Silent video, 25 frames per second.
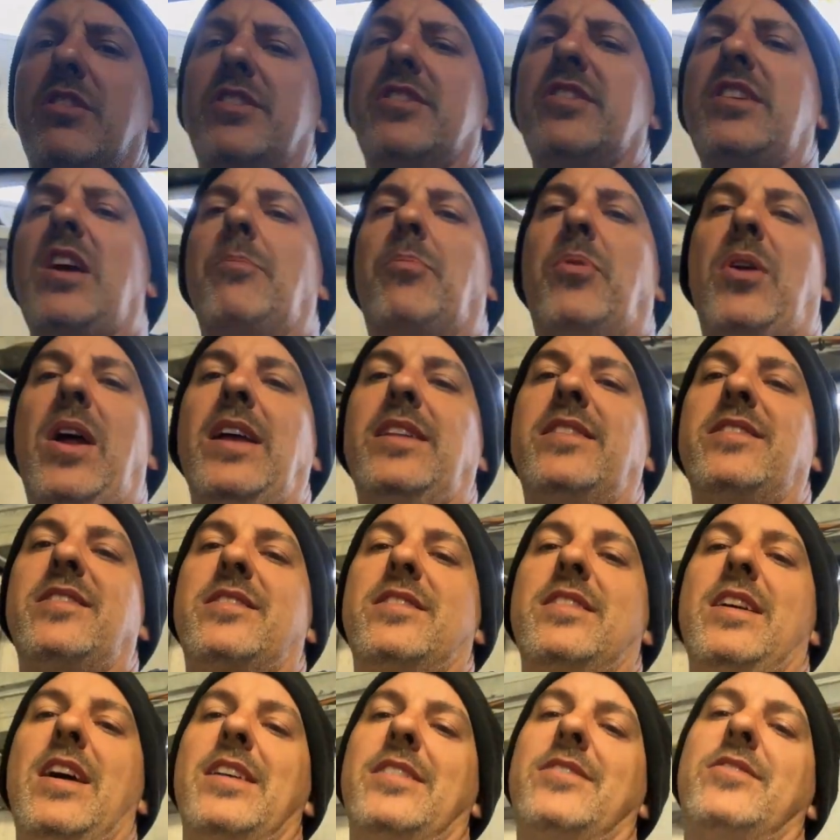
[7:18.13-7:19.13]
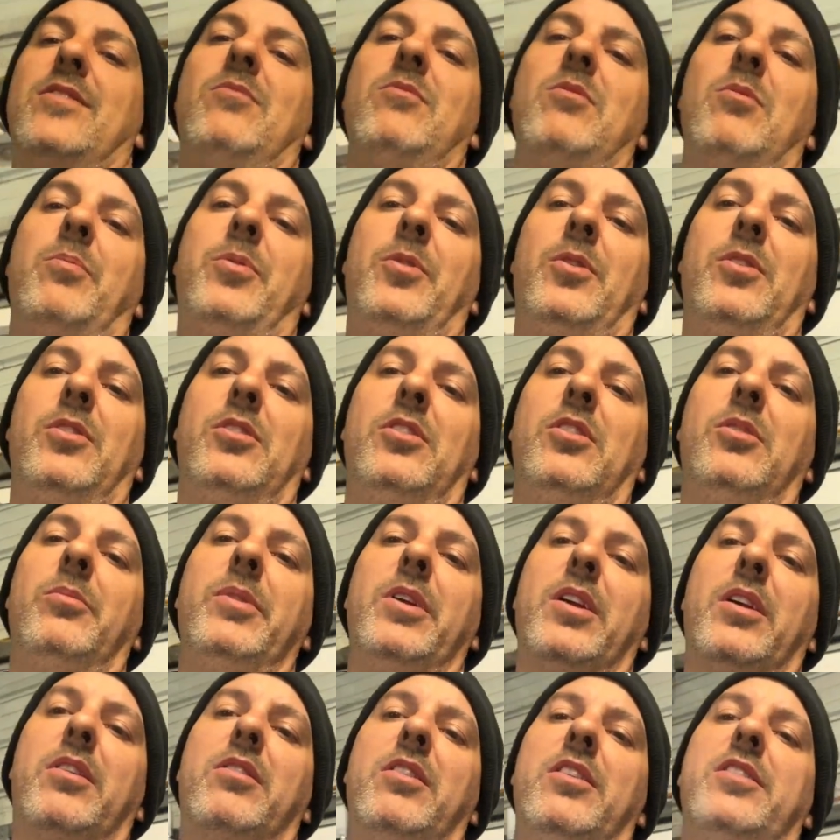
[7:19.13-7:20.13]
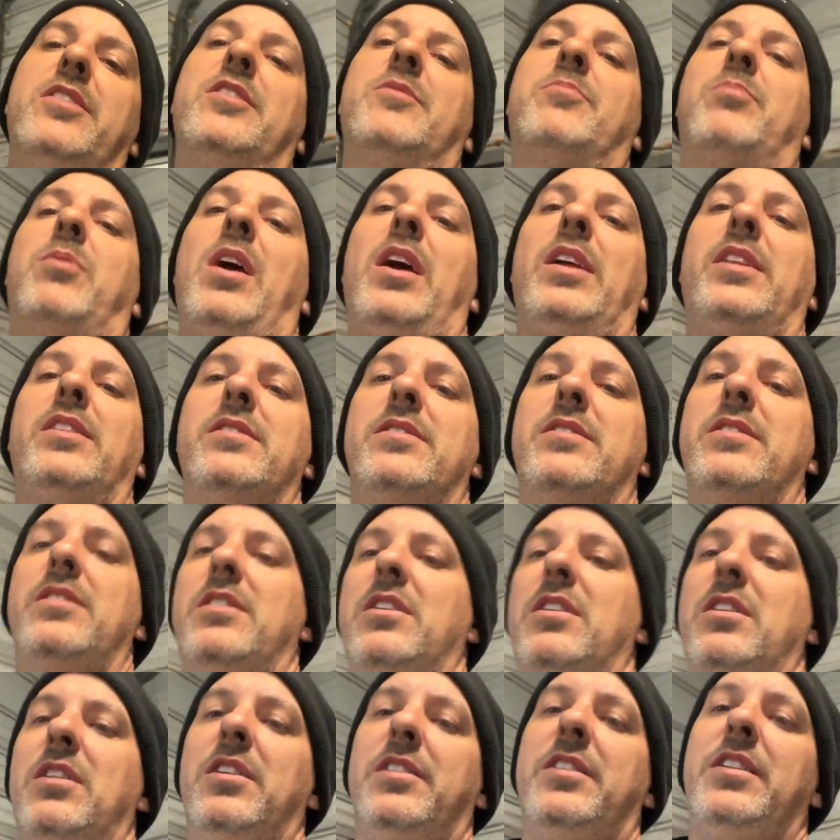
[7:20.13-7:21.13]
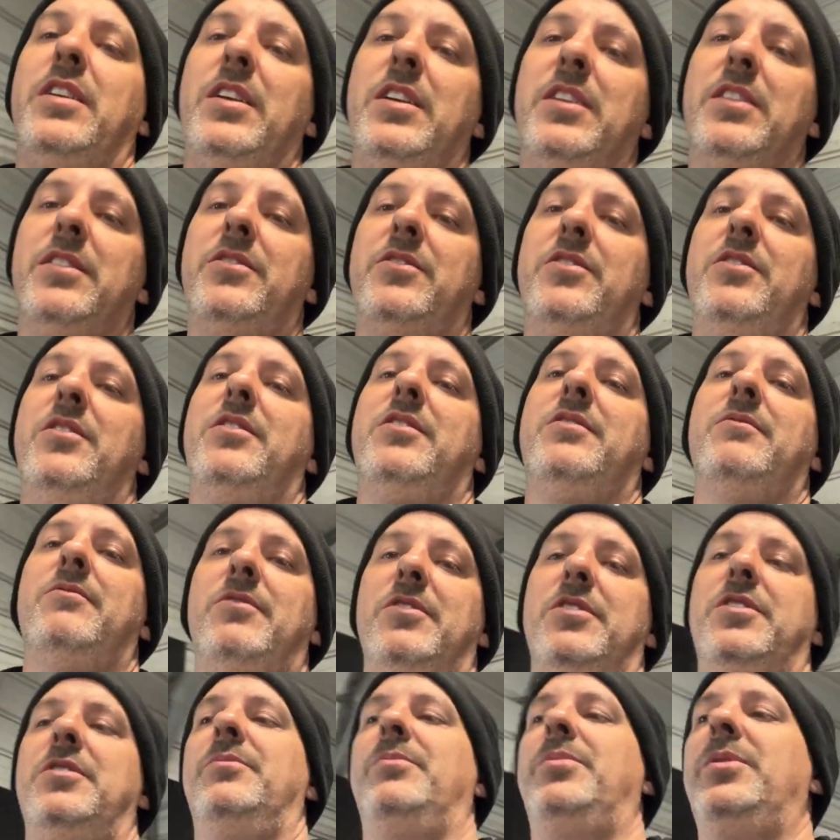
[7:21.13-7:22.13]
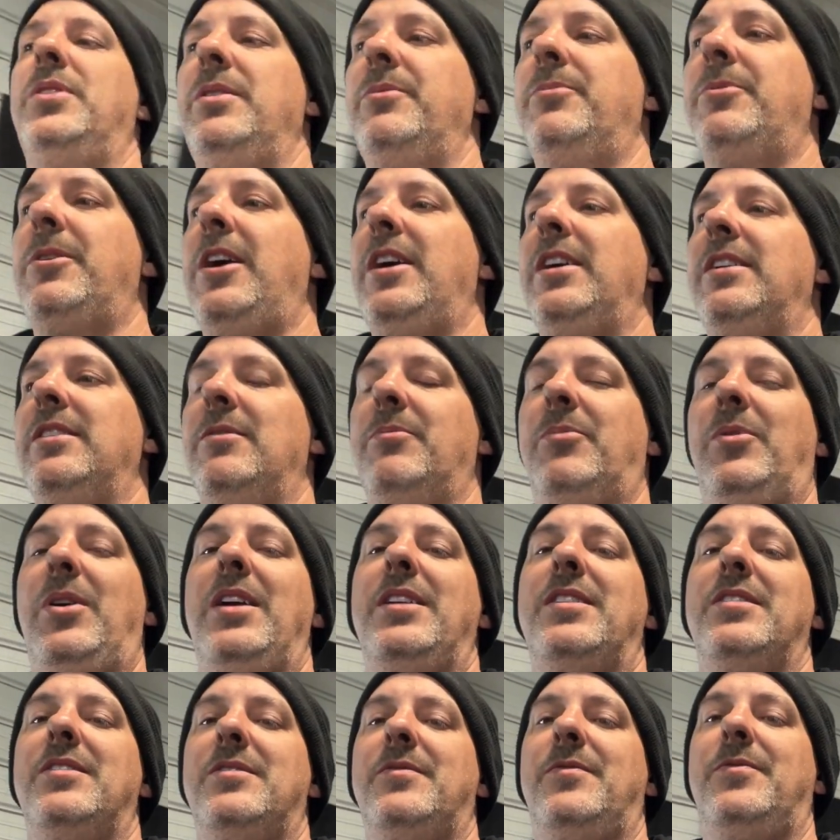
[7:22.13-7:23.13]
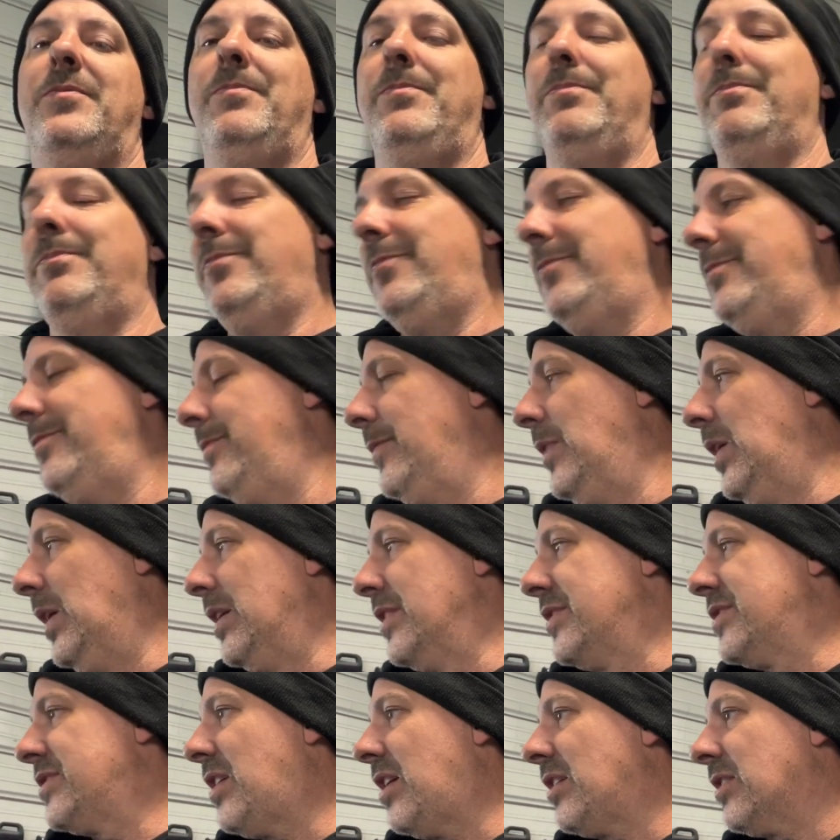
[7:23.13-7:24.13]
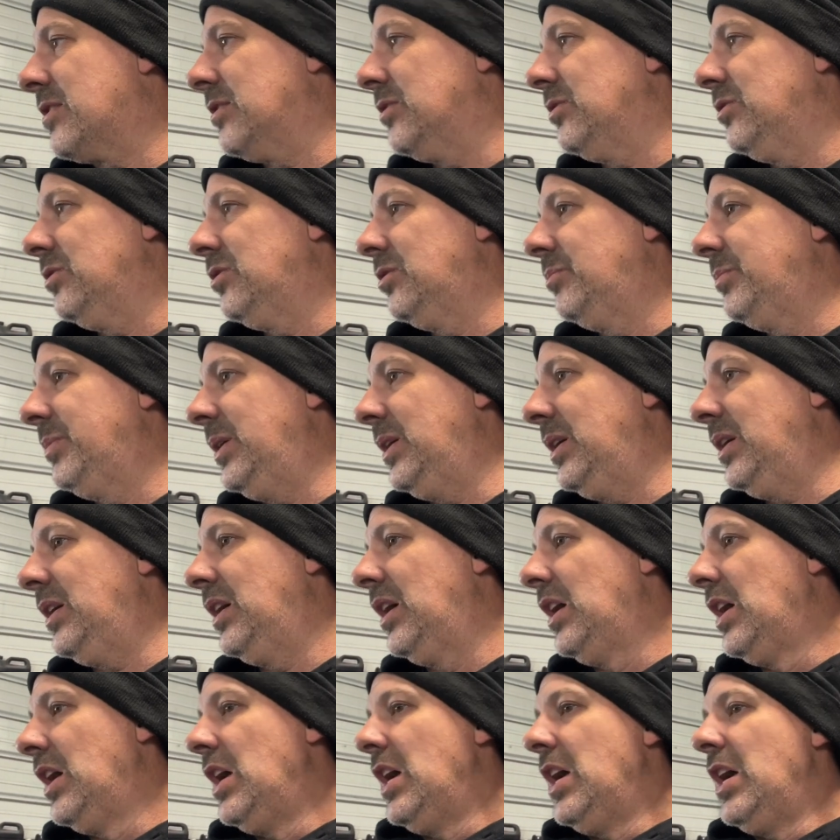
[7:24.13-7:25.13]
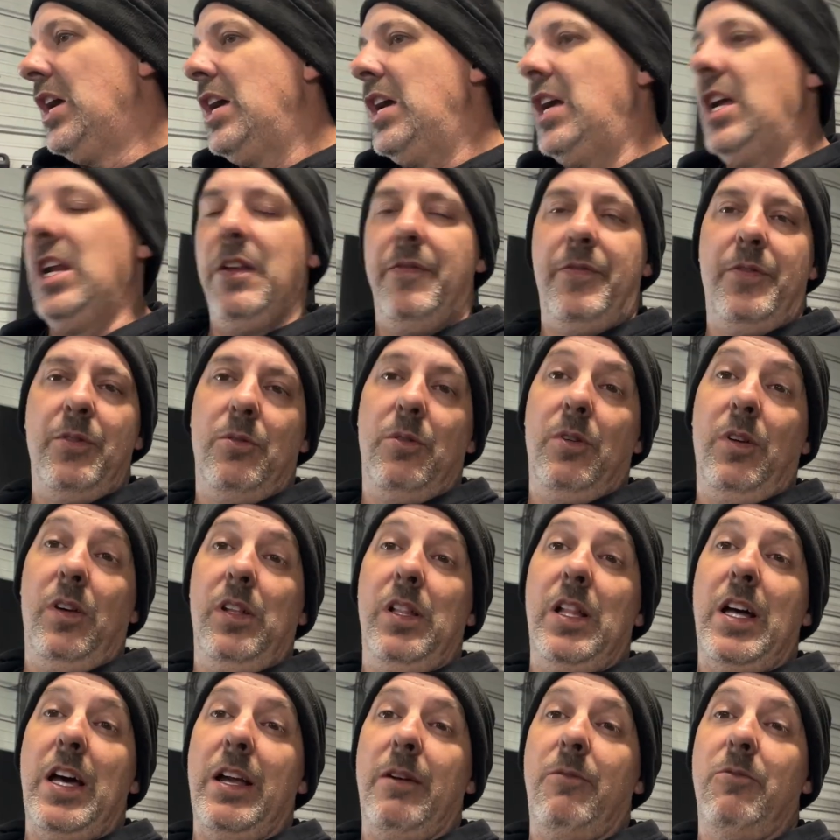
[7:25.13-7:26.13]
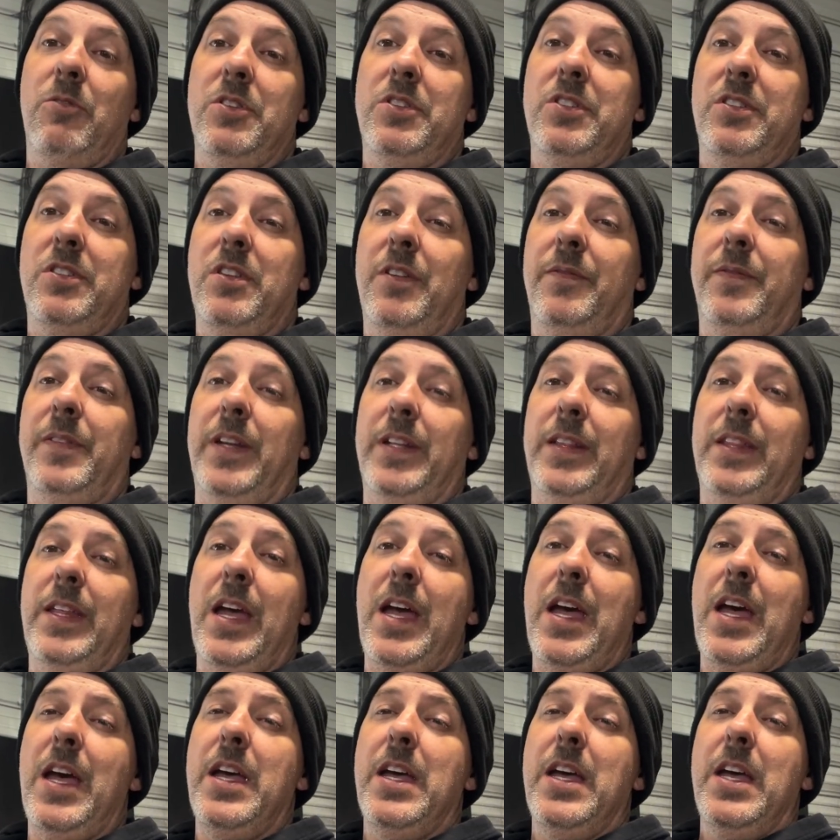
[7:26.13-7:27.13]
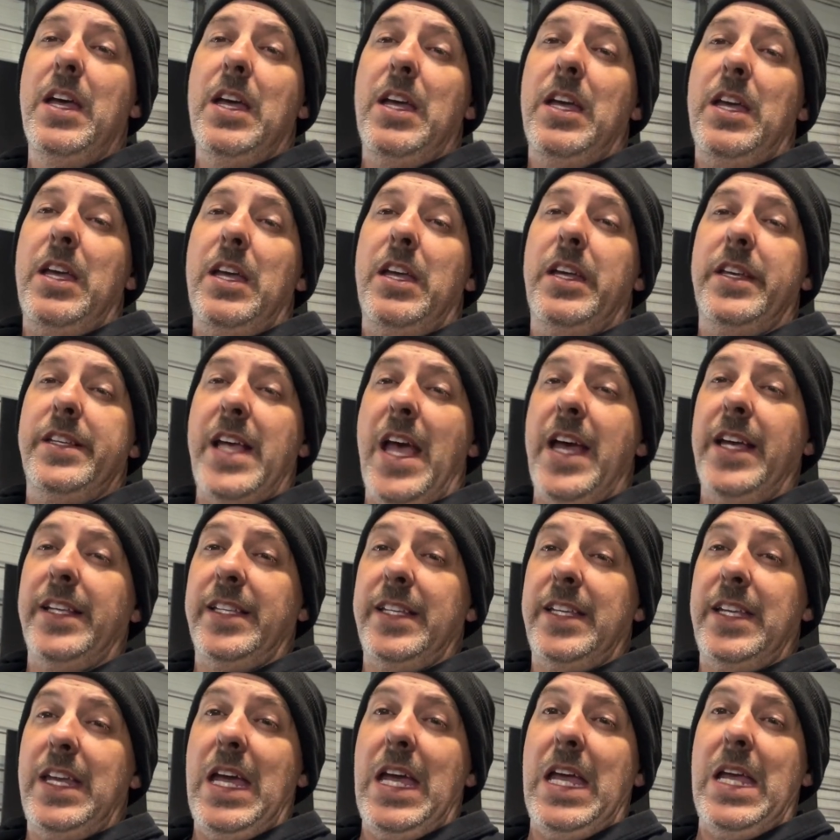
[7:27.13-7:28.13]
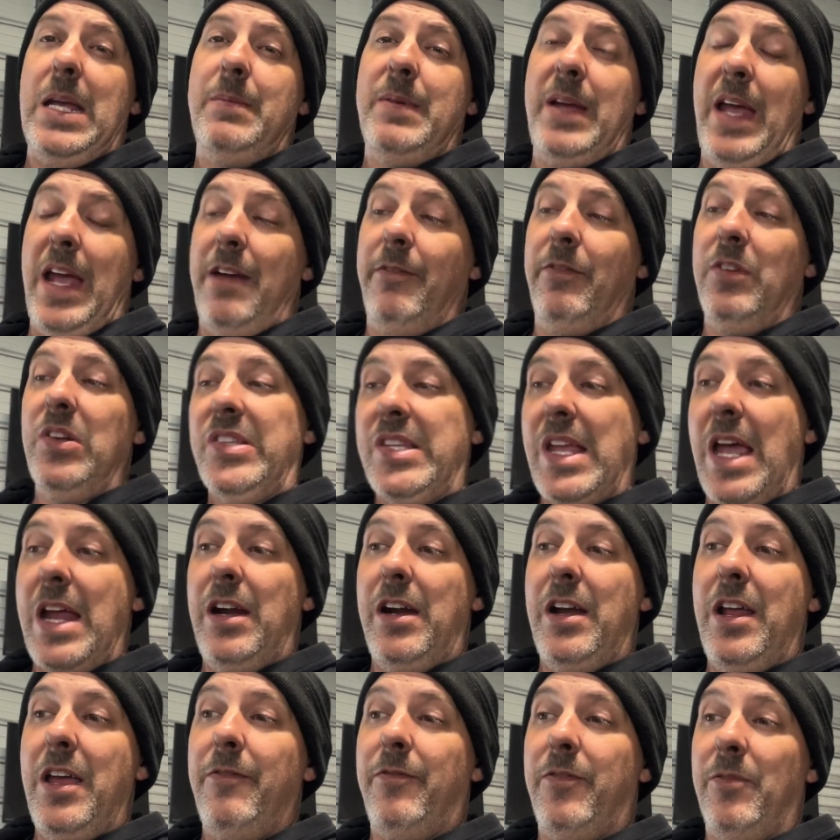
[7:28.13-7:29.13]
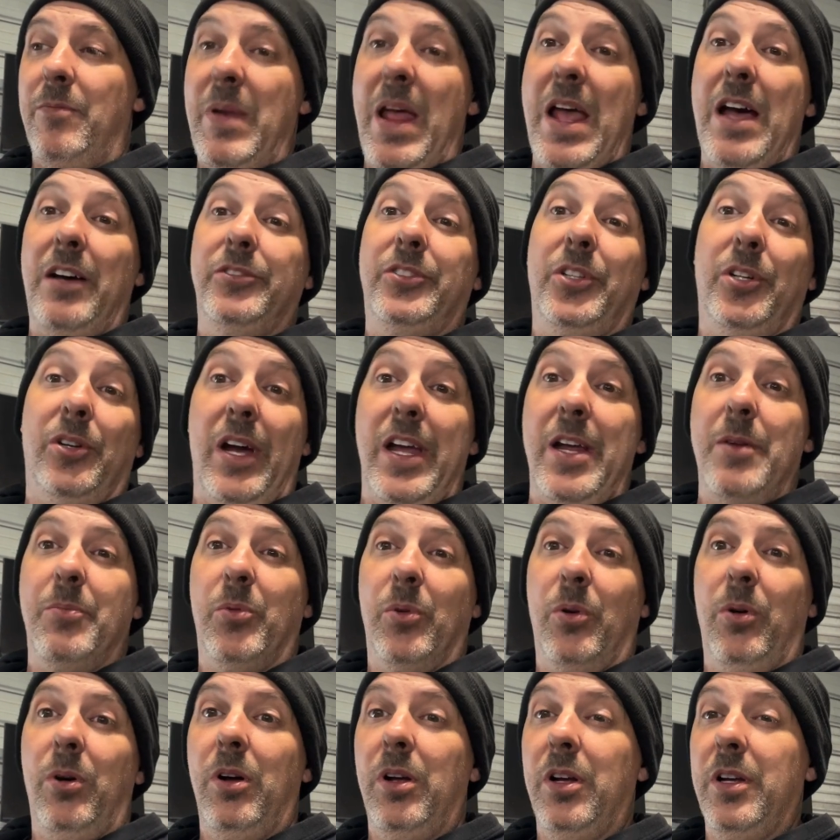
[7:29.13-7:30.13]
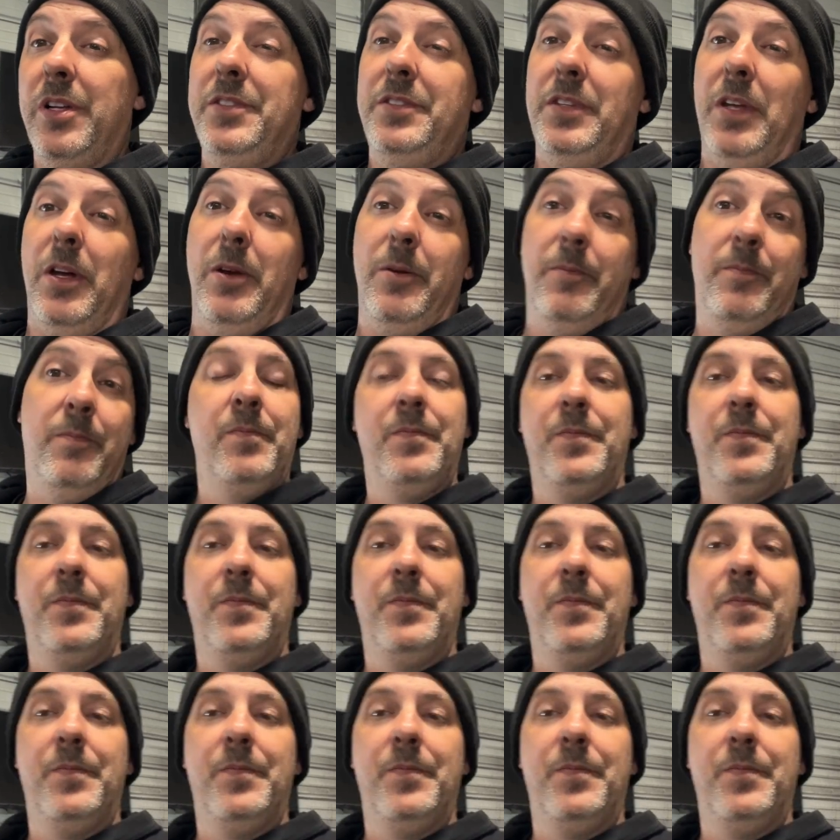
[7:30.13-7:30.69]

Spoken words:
has got practice tonight, so I'm gonna put a little bit of Chris's practice in here at the end so y'all can watch him play practice soccer a little bit. And if you really like watching stuff like that, he has a game every Saturday from now till April. So